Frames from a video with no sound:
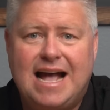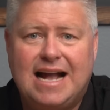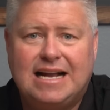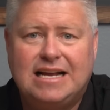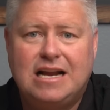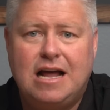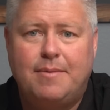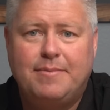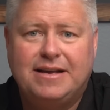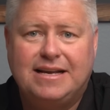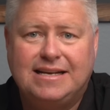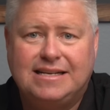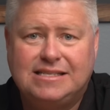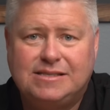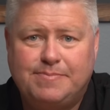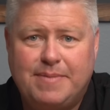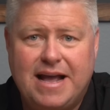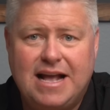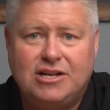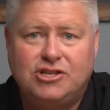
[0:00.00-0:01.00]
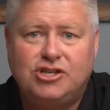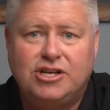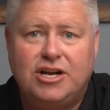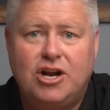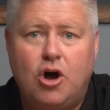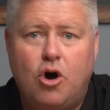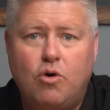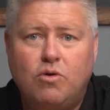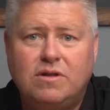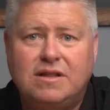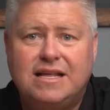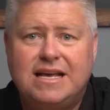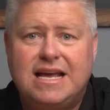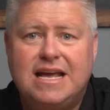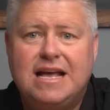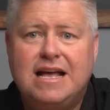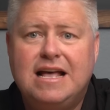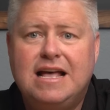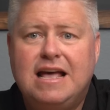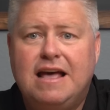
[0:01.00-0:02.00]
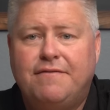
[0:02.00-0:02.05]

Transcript: economic expansion only